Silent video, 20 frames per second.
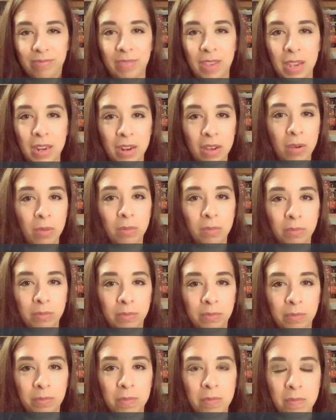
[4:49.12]

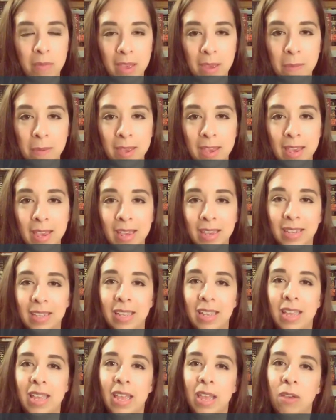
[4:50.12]
maybe
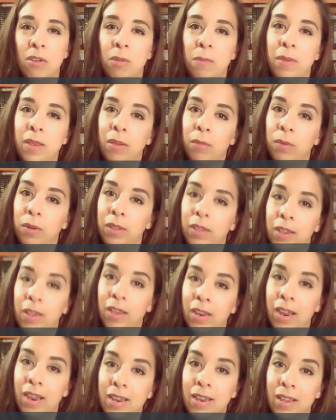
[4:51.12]
it would be a really
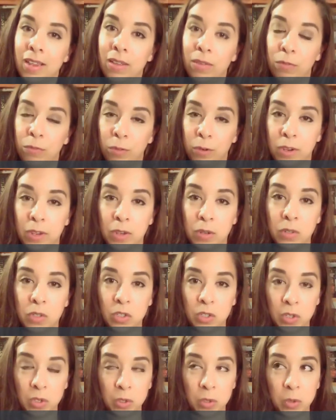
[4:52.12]
good idea for you
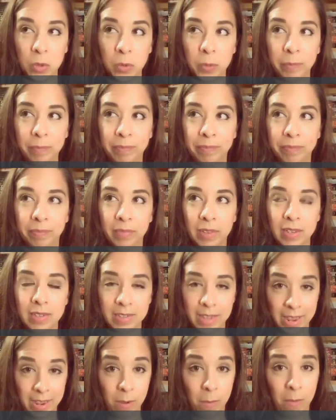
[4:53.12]
to
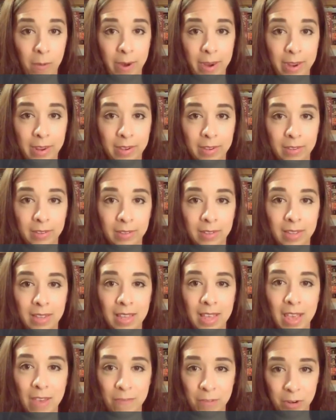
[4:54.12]
take a break.
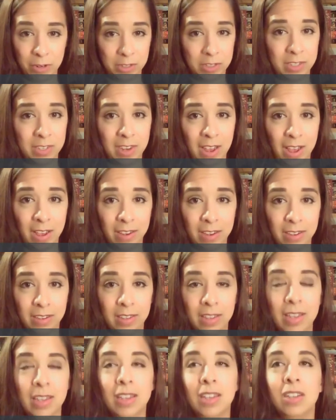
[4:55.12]
If you're stuck,
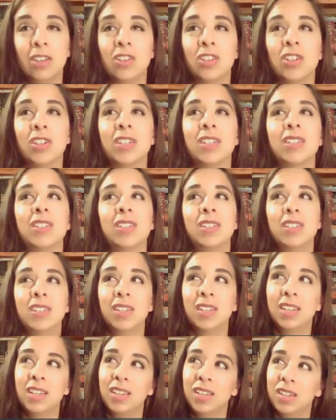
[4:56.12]
just
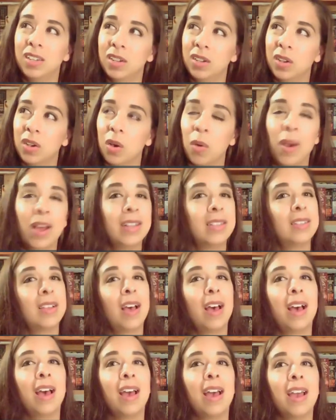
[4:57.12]
go
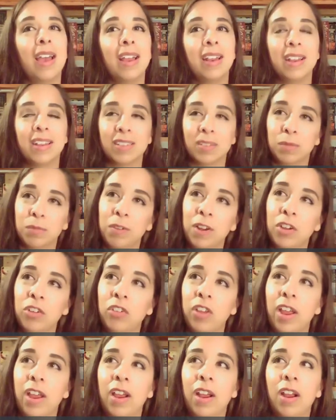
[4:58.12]
outside, get some
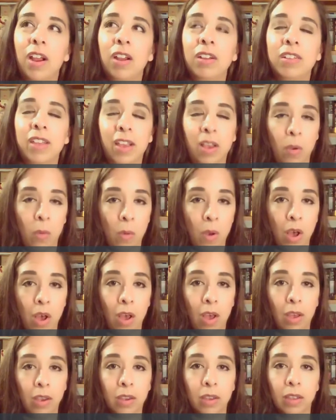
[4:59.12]
fresh air, take a
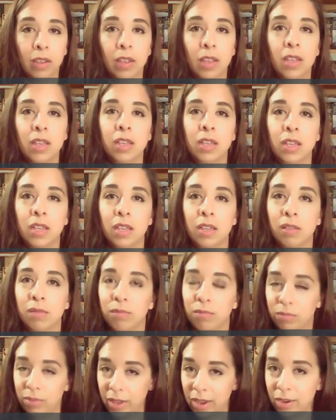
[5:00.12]
walk,
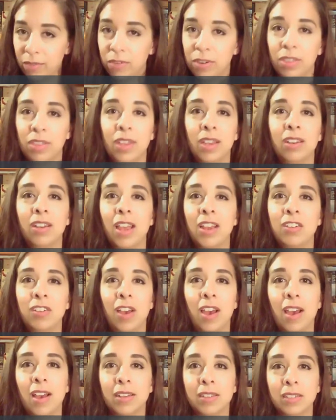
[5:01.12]
let everything
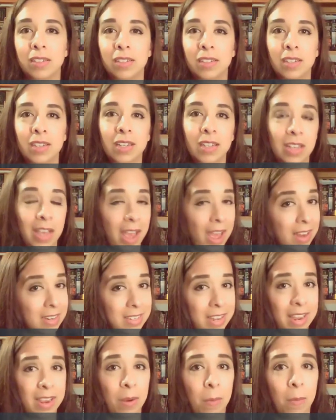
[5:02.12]
digest, and
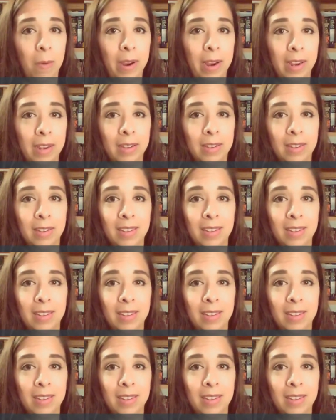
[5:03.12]
take a break.